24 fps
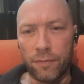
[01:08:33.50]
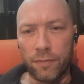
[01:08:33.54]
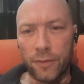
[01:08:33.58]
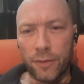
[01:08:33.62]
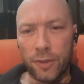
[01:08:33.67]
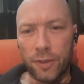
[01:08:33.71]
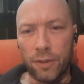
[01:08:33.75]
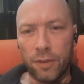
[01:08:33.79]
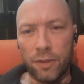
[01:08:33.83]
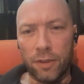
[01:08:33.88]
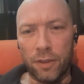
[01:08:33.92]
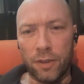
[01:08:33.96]

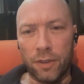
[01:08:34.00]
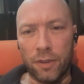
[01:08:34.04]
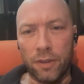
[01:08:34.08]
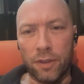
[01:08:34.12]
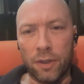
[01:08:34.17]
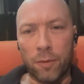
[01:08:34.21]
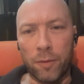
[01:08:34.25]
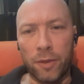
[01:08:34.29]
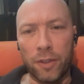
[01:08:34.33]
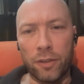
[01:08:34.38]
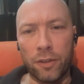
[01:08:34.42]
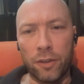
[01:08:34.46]
Yeah, I
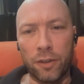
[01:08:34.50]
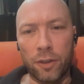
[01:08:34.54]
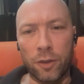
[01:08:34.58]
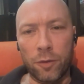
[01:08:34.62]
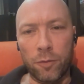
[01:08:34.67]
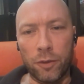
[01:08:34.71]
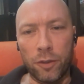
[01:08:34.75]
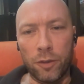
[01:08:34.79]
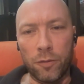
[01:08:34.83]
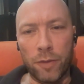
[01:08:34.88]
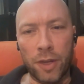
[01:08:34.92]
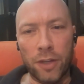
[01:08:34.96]
mean, look,
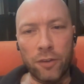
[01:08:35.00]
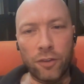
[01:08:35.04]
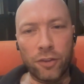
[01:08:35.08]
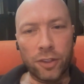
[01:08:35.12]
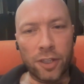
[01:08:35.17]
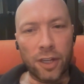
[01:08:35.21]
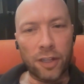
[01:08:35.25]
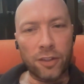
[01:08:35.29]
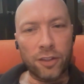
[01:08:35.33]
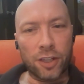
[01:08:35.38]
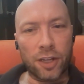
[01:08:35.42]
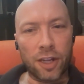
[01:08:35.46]
you mentioned
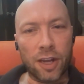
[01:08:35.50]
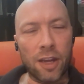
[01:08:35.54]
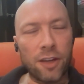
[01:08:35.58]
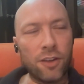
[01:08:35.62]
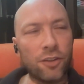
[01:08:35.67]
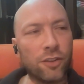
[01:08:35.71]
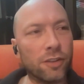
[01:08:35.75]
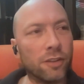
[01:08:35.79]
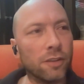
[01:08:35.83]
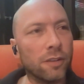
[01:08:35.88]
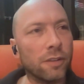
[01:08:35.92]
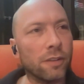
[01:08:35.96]

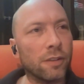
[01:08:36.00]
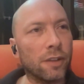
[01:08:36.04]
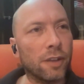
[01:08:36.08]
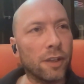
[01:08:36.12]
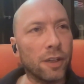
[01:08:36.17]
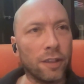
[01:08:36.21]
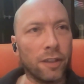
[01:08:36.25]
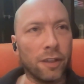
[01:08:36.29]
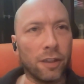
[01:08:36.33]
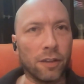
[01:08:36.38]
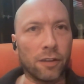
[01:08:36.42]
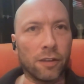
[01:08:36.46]
education
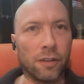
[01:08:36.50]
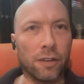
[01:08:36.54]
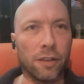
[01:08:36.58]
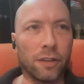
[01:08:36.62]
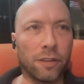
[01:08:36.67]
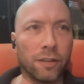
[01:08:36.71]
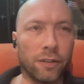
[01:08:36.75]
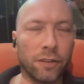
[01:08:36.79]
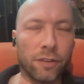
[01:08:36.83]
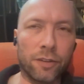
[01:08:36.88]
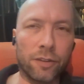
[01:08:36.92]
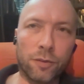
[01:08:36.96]
earlier
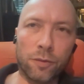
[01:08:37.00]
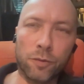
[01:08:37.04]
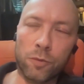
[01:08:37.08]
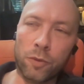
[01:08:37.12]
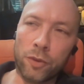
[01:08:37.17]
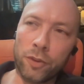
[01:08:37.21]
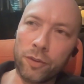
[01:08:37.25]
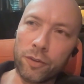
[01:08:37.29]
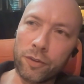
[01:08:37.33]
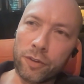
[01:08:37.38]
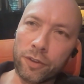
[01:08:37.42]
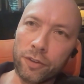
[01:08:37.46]
and
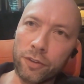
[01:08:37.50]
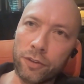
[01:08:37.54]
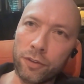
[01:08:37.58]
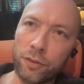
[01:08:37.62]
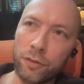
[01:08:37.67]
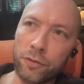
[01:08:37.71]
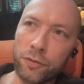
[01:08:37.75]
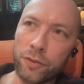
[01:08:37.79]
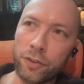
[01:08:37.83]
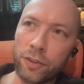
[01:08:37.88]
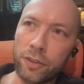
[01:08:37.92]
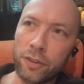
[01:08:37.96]
what you can do
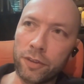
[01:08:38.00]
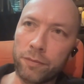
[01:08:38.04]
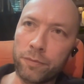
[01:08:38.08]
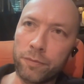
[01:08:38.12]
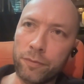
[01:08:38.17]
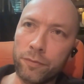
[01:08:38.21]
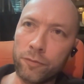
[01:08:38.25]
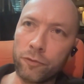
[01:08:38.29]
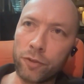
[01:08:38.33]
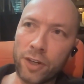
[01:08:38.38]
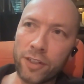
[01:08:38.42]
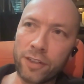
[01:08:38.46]
for
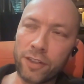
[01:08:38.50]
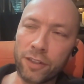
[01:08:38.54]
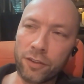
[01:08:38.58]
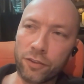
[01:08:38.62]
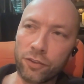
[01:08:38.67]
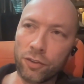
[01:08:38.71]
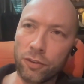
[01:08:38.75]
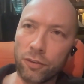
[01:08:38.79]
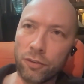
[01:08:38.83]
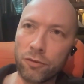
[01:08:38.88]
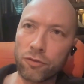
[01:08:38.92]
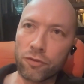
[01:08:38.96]
raising
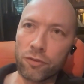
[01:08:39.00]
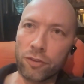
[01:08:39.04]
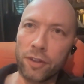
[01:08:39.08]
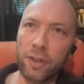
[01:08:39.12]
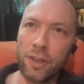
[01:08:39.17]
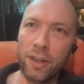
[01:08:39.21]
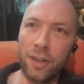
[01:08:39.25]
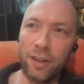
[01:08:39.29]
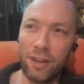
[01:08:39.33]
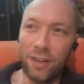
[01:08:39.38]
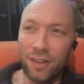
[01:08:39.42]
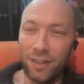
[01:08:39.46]
children.
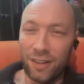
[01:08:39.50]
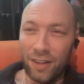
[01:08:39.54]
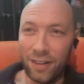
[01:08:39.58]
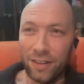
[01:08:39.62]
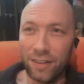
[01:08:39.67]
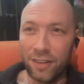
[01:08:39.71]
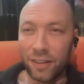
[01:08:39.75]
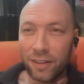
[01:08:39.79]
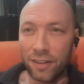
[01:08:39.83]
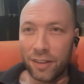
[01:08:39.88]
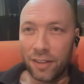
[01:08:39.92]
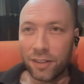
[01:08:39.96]
I
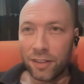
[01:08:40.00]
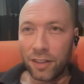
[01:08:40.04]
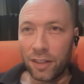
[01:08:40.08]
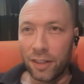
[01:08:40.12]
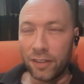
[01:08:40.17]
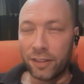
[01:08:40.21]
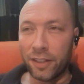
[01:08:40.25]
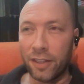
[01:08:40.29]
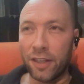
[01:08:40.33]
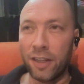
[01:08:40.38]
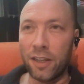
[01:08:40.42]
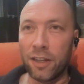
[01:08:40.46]
think this
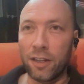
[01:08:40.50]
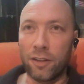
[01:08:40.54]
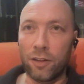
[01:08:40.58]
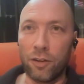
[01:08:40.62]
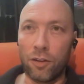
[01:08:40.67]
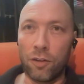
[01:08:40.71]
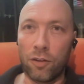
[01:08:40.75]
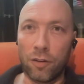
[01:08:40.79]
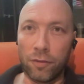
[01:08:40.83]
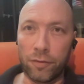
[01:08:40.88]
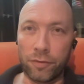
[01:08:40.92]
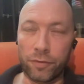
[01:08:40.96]
idea
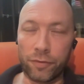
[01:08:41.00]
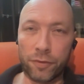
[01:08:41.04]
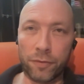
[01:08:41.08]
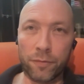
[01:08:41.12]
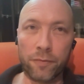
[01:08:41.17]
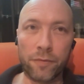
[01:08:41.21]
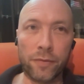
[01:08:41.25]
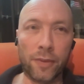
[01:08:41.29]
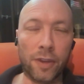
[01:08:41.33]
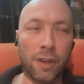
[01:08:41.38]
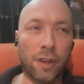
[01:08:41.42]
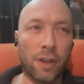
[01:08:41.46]
of
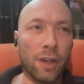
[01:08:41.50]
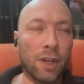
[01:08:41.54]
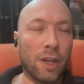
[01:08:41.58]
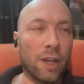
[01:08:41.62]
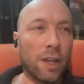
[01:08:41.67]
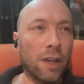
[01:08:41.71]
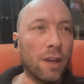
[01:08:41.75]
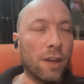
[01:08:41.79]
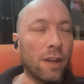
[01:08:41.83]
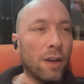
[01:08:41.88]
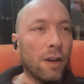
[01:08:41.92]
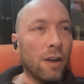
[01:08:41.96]

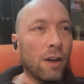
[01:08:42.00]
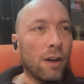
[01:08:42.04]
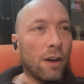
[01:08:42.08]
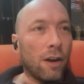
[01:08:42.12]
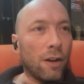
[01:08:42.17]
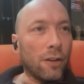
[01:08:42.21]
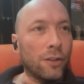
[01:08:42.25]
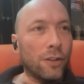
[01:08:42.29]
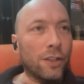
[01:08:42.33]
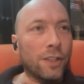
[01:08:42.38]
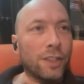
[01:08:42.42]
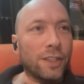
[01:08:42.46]

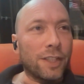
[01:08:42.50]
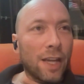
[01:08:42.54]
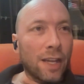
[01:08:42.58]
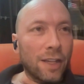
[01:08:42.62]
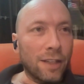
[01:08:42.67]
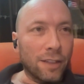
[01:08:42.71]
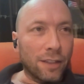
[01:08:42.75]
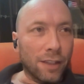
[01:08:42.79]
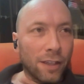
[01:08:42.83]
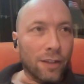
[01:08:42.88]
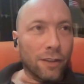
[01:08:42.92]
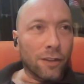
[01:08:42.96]

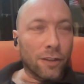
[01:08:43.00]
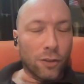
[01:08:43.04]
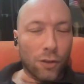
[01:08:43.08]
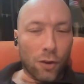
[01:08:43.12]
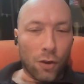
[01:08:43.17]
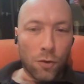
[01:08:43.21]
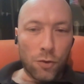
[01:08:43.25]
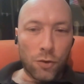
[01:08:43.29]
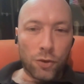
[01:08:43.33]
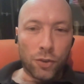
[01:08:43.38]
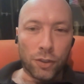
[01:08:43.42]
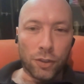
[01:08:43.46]
understanding the
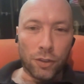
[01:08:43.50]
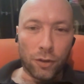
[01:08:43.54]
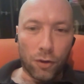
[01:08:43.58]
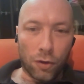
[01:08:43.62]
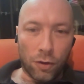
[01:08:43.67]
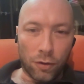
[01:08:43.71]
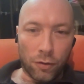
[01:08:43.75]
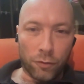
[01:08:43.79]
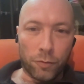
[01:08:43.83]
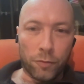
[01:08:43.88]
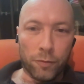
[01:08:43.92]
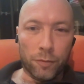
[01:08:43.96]
notion
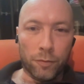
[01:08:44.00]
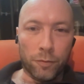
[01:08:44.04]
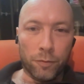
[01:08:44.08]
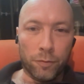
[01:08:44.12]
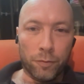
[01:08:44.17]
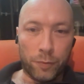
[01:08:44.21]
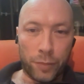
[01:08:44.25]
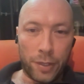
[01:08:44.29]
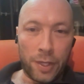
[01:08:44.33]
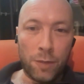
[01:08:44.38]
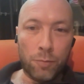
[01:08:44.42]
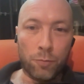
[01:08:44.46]
of
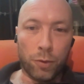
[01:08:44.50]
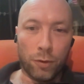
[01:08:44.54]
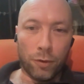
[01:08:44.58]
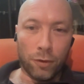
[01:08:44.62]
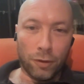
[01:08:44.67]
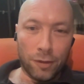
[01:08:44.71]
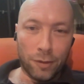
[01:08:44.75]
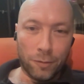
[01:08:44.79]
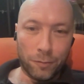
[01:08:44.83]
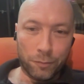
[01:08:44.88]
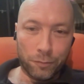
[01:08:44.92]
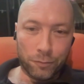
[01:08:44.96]

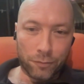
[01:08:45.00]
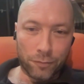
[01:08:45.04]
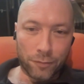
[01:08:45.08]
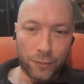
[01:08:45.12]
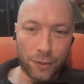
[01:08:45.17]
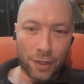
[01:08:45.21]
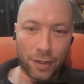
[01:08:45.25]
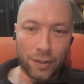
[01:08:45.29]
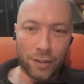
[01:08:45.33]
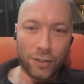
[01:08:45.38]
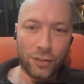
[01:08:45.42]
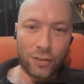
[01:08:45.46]
people
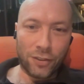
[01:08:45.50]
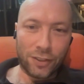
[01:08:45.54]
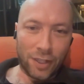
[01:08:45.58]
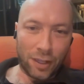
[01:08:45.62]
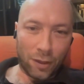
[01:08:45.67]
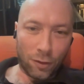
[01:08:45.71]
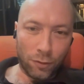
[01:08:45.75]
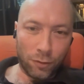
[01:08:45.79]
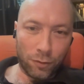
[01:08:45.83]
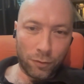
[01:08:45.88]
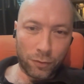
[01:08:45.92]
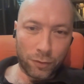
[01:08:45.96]
and the
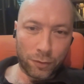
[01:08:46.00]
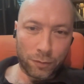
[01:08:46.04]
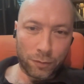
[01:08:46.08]
self,